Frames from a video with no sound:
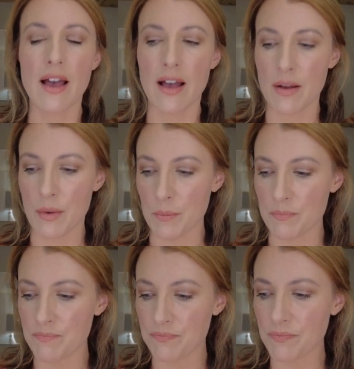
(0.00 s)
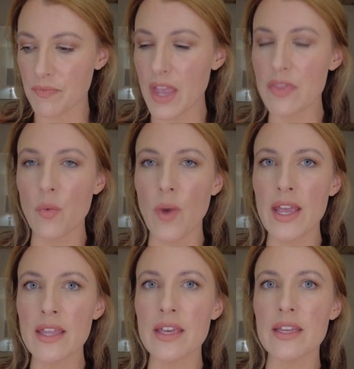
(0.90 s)
And the
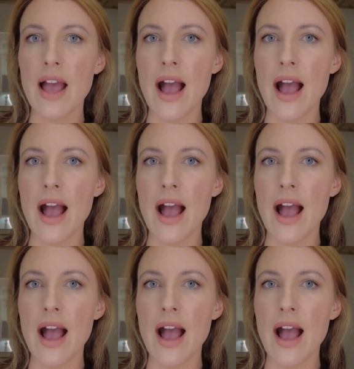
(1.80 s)
way that